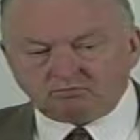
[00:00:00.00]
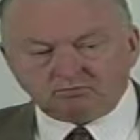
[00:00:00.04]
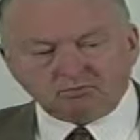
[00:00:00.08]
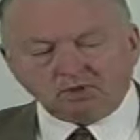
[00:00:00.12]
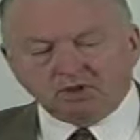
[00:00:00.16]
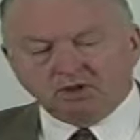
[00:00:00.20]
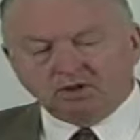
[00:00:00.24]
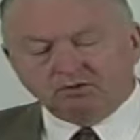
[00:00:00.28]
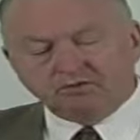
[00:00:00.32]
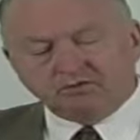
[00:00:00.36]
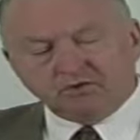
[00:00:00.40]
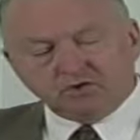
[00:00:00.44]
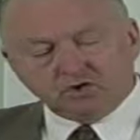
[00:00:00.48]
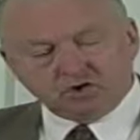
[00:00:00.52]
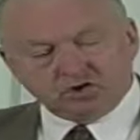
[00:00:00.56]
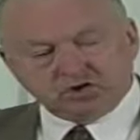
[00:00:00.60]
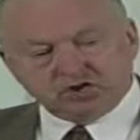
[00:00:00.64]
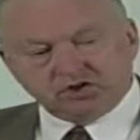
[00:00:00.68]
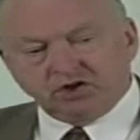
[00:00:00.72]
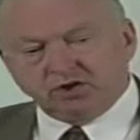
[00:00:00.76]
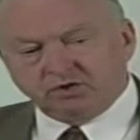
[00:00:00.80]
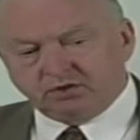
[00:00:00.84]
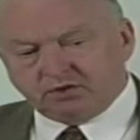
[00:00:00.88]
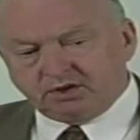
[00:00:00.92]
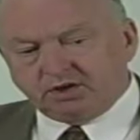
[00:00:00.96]
The
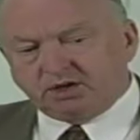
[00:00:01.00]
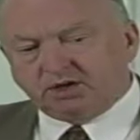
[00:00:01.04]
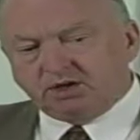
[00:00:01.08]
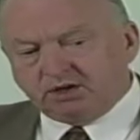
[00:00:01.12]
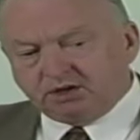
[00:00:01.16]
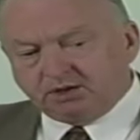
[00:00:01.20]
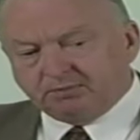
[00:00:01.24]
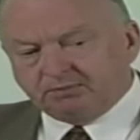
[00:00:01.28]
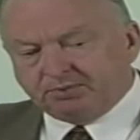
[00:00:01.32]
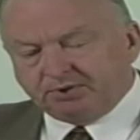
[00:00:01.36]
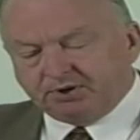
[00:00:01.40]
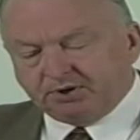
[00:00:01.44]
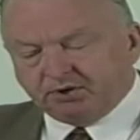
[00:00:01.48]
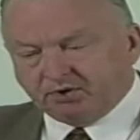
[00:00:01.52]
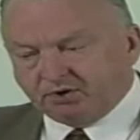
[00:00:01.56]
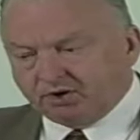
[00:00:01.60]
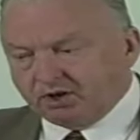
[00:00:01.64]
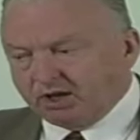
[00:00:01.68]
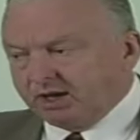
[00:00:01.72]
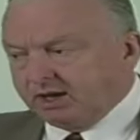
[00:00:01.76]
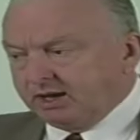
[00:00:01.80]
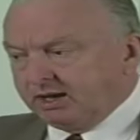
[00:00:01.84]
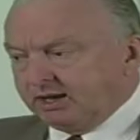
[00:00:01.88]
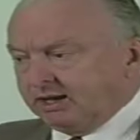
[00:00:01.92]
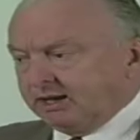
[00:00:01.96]
first year that he appeared,
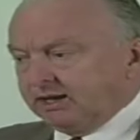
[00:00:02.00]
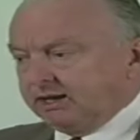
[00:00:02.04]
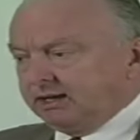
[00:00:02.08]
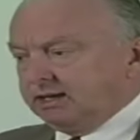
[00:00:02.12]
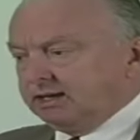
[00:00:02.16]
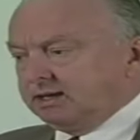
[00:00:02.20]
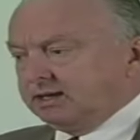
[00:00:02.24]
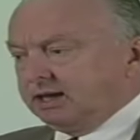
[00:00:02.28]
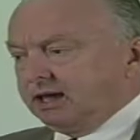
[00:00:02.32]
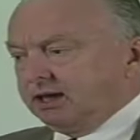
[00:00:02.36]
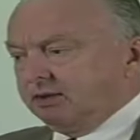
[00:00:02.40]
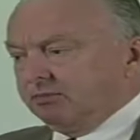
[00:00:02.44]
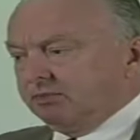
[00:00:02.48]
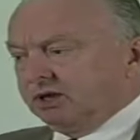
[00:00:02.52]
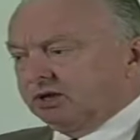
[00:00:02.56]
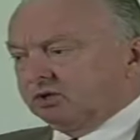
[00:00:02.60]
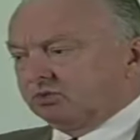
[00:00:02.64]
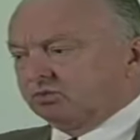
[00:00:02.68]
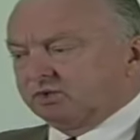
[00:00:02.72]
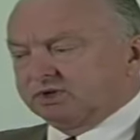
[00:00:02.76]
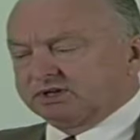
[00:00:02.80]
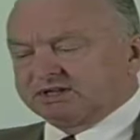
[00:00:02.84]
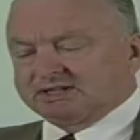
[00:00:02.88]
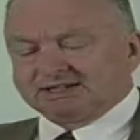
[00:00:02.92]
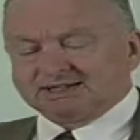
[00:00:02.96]
he came
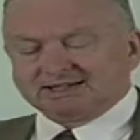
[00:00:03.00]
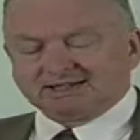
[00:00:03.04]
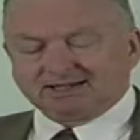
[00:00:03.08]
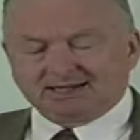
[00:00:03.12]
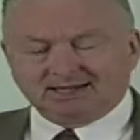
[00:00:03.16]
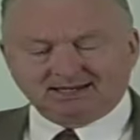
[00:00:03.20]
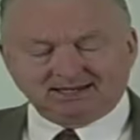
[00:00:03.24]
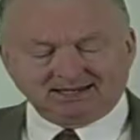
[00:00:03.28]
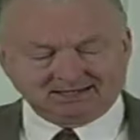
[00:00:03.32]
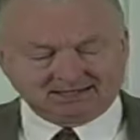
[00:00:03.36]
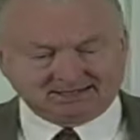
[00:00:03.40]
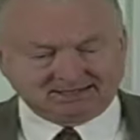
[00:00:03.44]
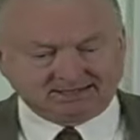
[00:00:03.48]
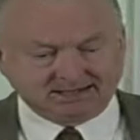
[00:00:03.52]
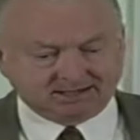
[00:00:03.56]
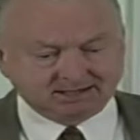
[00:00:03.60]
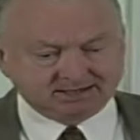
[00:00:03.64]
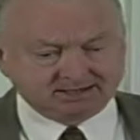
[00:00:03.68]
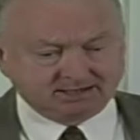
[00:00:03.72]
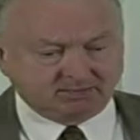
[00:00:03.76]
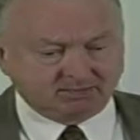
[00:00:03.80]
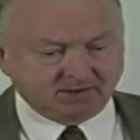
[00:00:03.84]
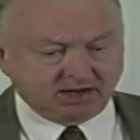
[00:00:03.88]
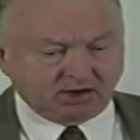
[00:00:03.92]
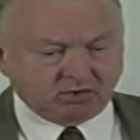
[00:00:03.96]
in with
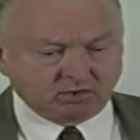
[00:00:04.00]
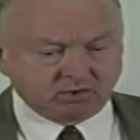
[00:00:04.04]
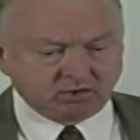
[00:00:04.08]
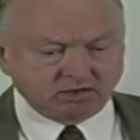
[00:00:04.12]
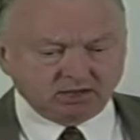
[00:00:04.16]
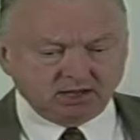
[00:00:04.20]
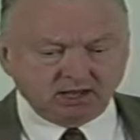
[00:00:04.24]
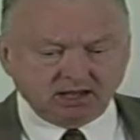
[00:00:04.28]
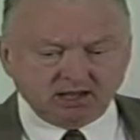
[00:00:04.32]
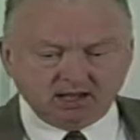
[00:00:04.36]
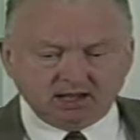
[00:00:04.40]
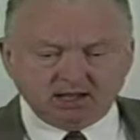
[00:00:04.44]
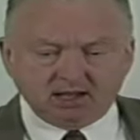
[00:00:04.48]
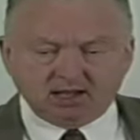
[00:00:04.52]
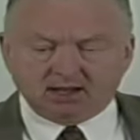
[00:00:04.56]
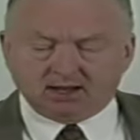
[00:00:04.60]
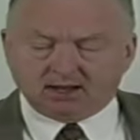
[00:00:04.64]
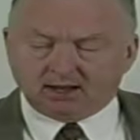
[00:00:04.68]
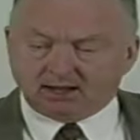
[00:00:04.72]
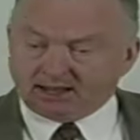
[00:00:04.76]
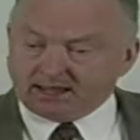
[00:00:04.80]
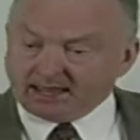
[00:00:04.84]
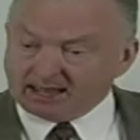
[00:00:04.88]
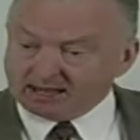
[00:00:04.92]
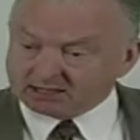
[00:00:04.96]
statistics about
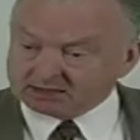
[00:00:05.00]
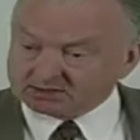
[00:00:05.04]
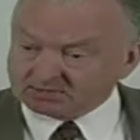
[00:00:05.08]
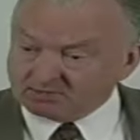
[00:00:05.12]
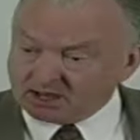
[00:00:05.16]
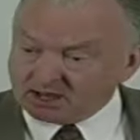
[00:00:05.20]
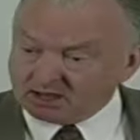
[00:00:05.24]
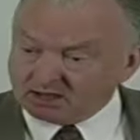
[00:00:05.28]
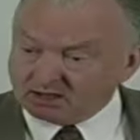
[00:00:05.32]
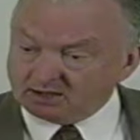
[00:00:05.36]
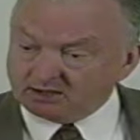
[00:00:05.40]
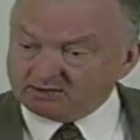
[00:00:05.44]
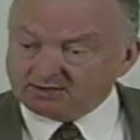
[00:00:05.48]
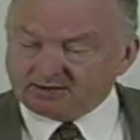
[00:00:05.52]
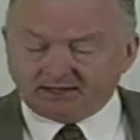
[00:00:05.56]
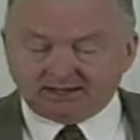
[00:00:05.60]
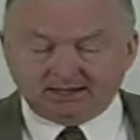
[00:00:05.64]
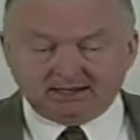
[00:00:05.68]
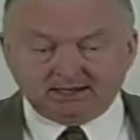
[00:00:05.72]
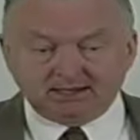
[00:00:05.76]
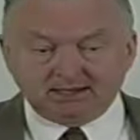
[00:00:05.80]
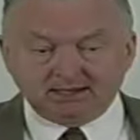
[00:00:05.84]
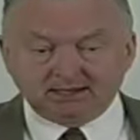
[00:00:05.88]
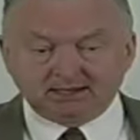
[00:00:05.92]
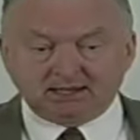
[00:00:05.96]
asthma,
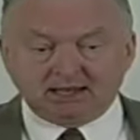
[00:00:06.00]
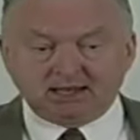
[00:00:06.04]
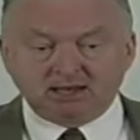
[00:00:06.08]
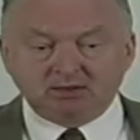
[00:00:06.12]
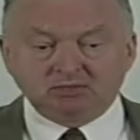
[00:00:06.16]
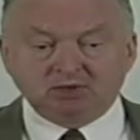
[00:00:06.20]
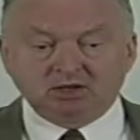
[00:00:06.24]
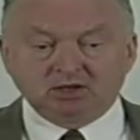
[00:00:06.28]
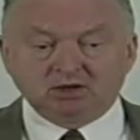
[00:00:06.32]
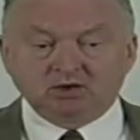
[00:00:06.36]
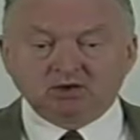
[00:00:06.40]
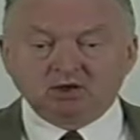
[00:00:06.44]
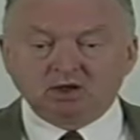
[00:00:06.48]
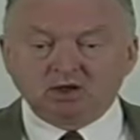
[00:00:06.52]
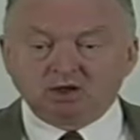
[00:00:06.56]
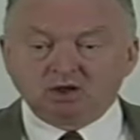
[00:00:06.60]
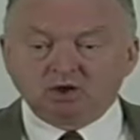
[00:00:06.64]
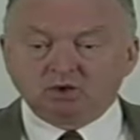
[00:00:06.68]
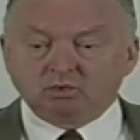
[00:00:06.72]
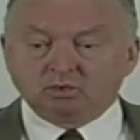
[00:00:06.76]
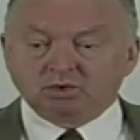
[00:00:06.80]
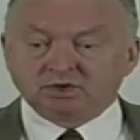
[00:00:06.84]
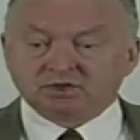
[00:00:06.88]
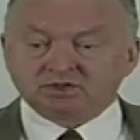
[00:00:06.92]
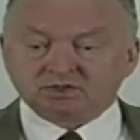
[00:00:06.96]
and he came in
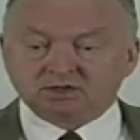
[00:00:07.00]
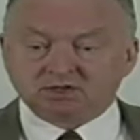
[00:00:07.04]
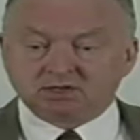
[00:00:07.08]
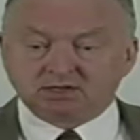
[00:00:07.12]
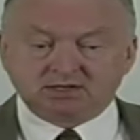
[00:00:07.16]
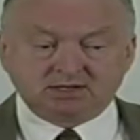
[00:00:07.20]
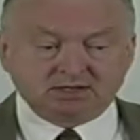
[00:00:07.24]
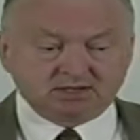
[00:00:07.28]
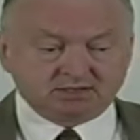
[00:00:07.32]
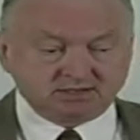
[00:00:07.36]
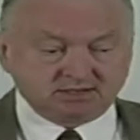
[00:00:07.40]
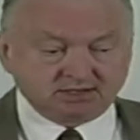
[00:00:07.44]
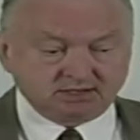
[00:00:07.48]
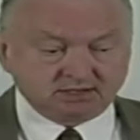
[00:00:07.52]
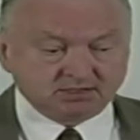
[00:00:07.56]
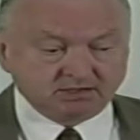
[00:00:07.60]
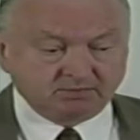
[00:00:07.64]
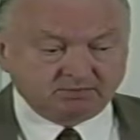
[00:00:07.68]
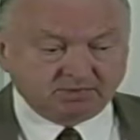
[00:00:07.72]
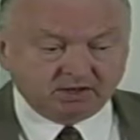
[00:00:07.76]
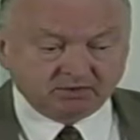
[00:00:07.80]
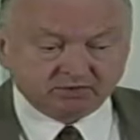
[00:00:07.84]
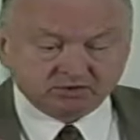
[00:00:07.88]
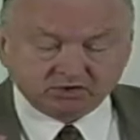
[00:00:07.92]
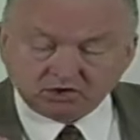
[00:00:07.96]
with statistics
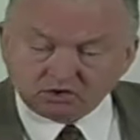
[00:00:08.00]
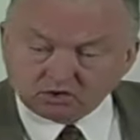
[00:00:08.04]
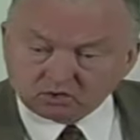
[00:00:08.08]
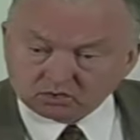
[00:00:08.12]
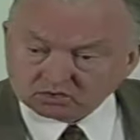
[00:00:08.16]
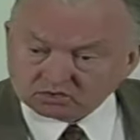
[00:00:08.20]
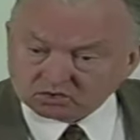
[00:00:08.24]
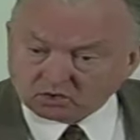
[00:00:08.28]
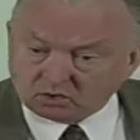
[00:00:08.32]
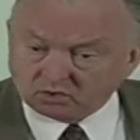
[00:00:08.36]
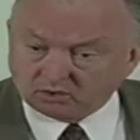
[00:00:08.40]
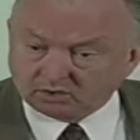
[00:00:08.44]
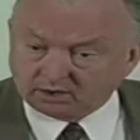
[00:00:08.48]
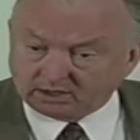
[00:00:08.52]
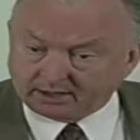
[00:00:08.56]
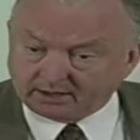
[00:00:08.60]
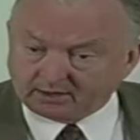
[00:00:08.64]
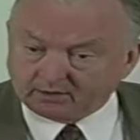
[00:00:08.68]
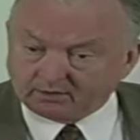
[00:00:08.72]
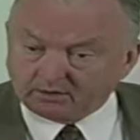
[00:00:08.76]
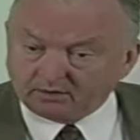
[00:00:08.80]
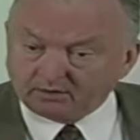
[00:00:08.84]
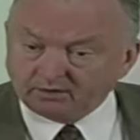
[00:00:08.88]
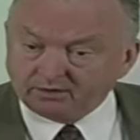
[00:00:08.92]
about the ozone layer.